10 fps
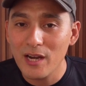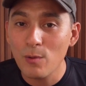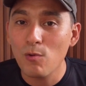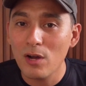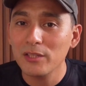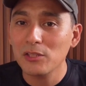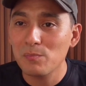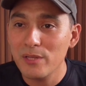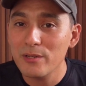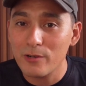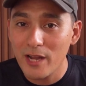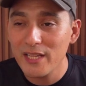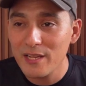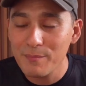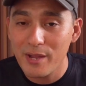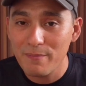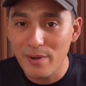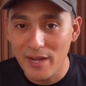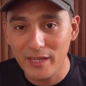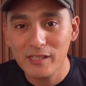I want to be riding my
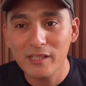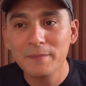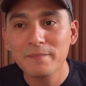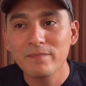bike.